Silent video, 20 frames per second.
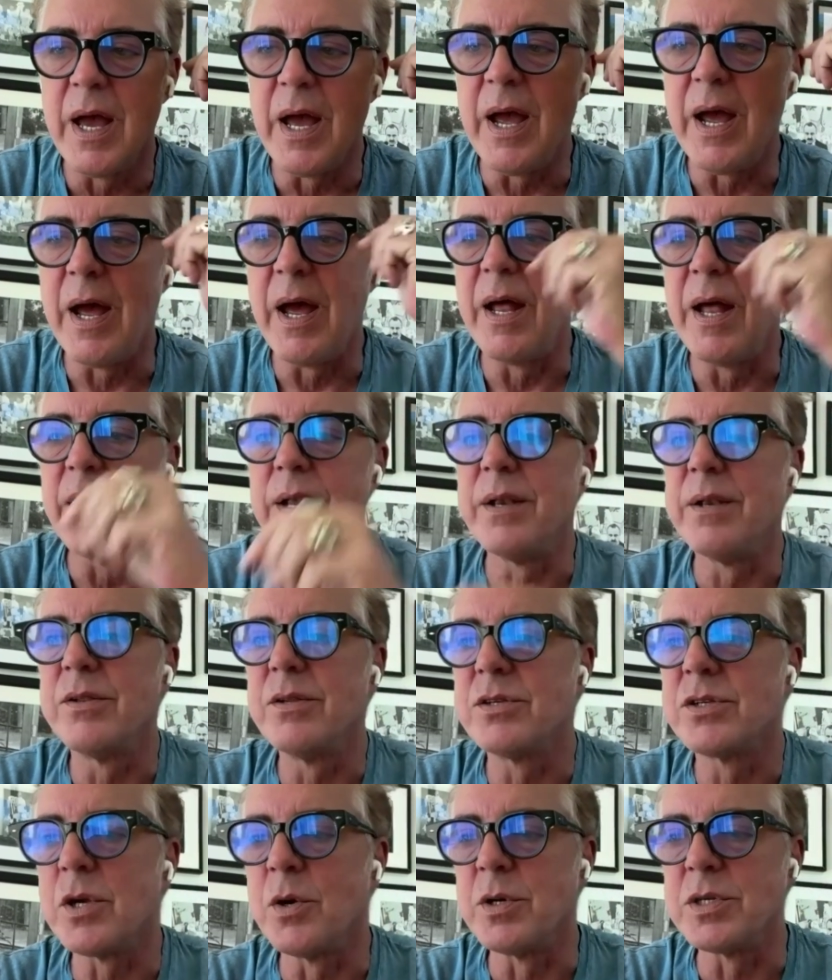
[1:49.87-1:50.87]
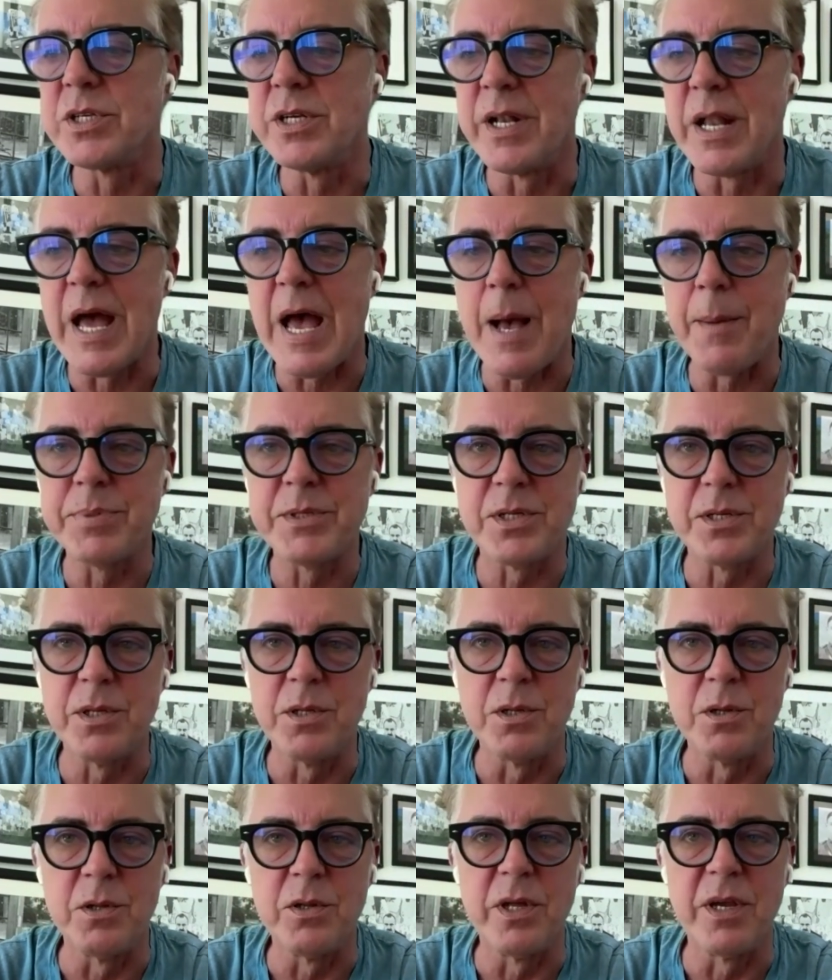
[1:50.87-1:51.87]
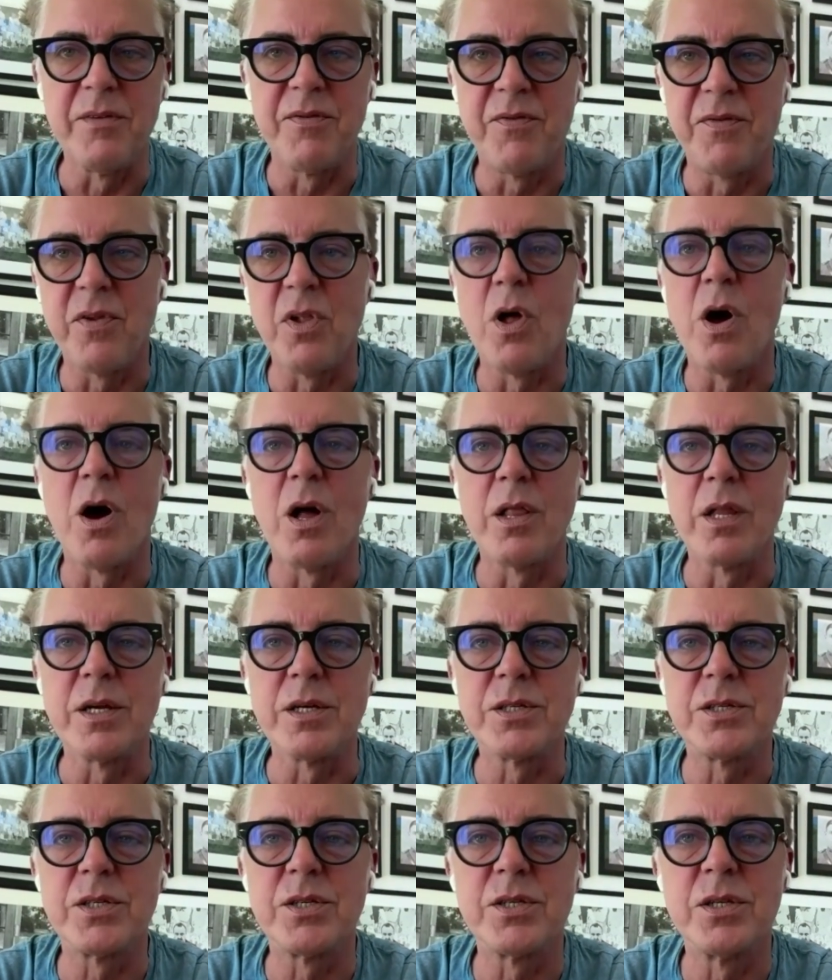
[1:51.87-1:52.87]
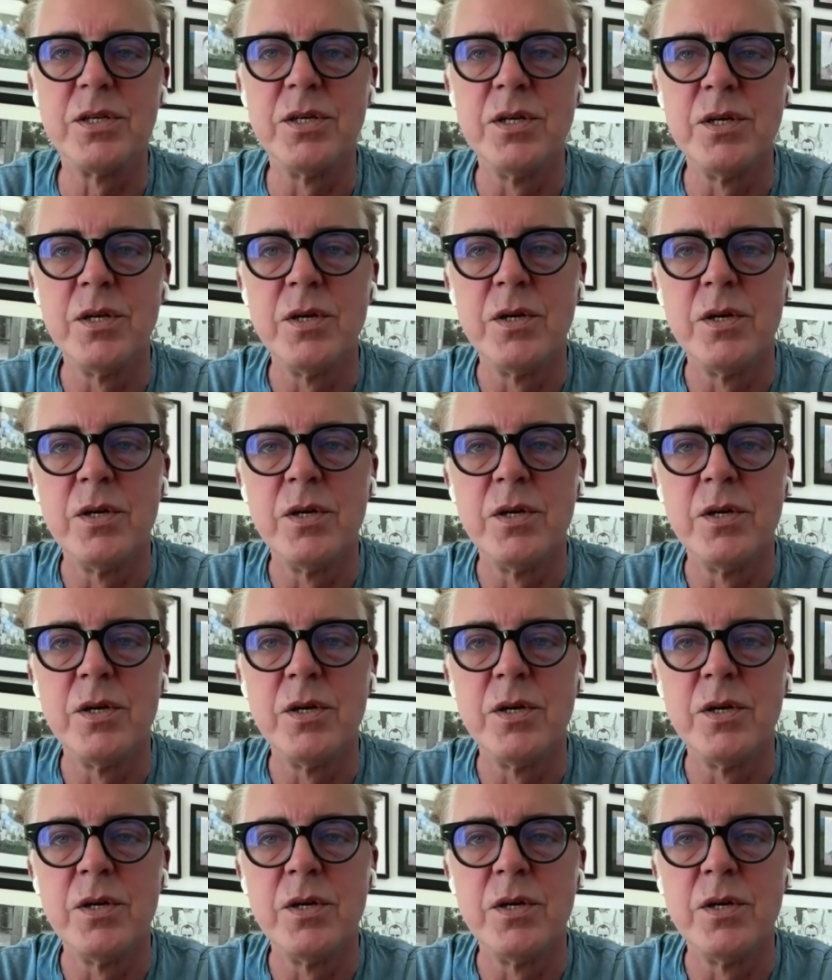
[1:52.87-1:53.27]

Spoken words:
and so it's an absolutely flawless